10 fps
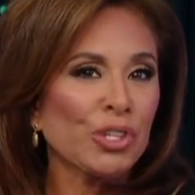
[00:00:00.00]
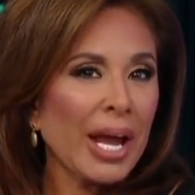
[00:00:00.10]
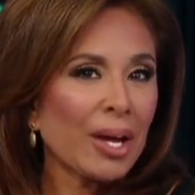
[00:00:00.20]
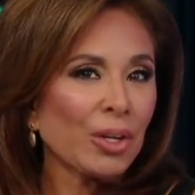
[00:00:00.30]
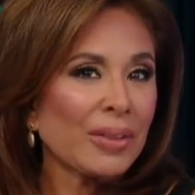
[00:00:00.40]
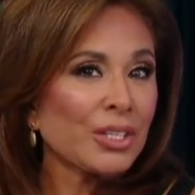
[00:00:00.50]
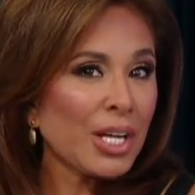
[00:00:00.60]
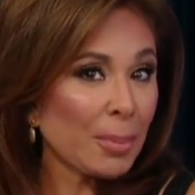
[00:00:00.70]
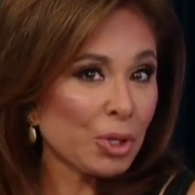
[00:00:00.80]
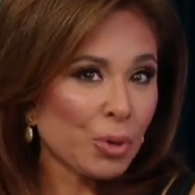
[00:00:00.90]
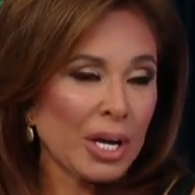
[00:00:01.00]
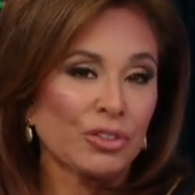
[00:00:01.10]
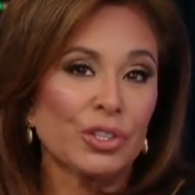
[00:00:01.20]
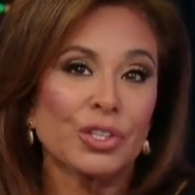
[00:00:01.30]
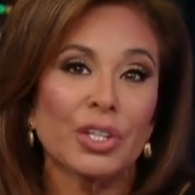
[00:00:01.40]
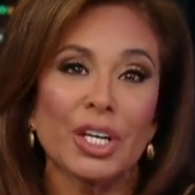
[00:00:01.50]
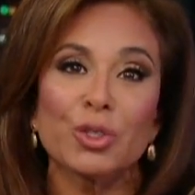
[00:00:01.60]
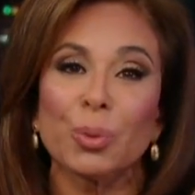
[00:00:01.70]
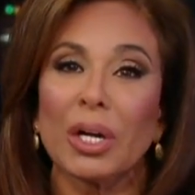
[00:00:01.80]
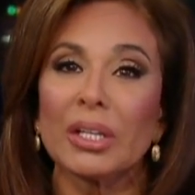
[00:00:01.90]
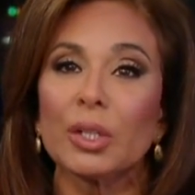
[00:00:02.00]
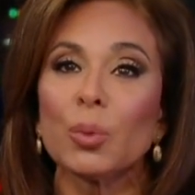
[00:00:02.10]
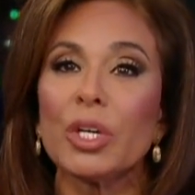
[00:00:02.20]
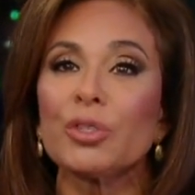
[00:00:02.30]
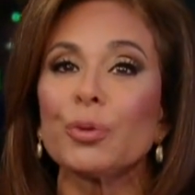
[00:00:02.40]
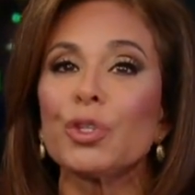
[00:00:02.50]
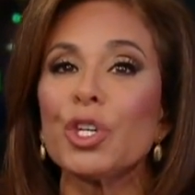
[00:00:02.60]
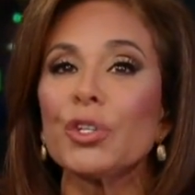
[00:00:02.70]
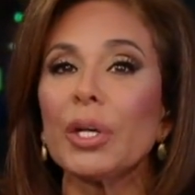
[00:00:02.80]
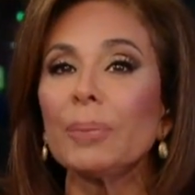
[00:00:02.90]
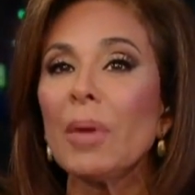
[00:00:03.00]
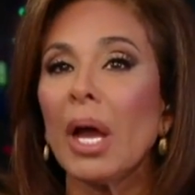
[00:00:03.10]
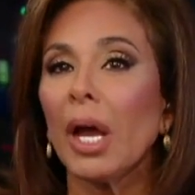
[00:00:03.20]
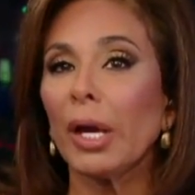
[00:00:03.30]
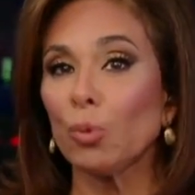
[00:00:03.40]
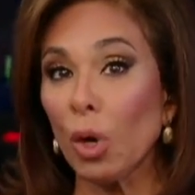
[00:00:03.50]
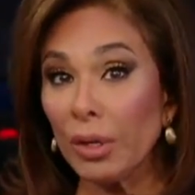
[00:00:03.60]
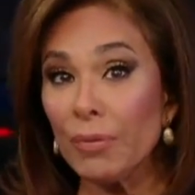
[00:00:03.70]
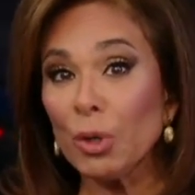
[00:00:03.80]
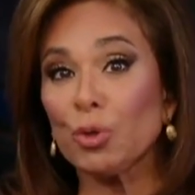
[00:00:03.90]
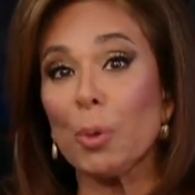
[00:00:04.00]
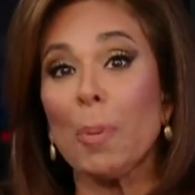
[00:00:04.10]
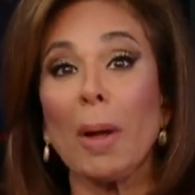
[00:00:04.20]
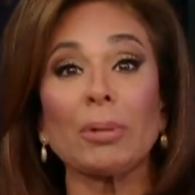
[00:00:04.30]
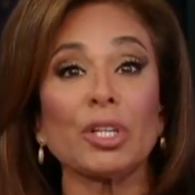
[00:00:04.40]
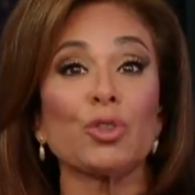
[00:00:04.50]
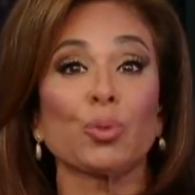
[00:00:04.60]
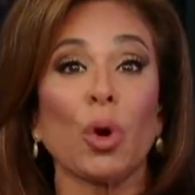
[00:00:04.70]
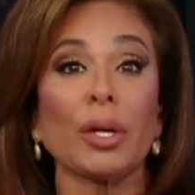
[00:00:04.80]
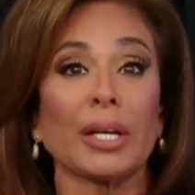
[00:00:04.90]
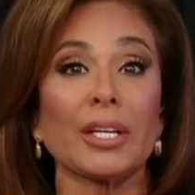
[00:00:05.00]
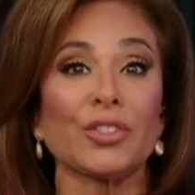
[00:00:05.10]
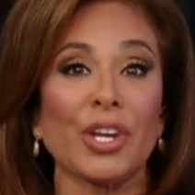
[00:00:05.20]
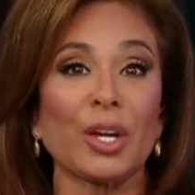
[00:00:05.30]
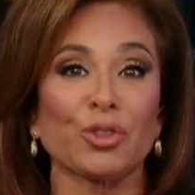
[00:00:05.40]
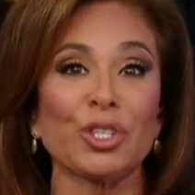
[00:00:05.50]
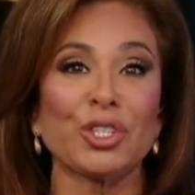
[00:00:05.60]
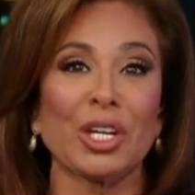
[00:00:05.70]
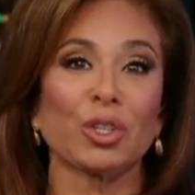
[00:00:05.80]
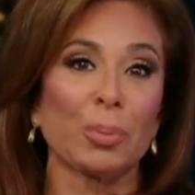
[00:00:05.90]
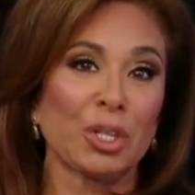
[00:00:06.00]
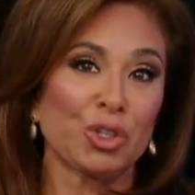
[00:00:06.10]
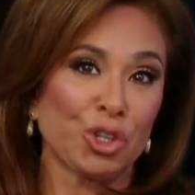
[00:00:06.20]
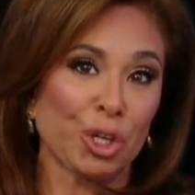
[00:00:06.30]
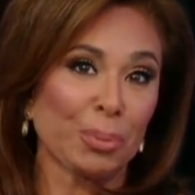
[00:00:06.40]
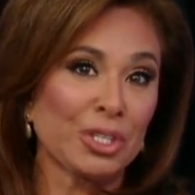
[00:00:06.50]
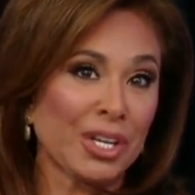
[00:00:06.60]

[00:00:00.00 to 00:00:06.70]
down on the Democrats at tonight's rally in West Virginia. And one of those Republicans running is House Intel Committee Chairman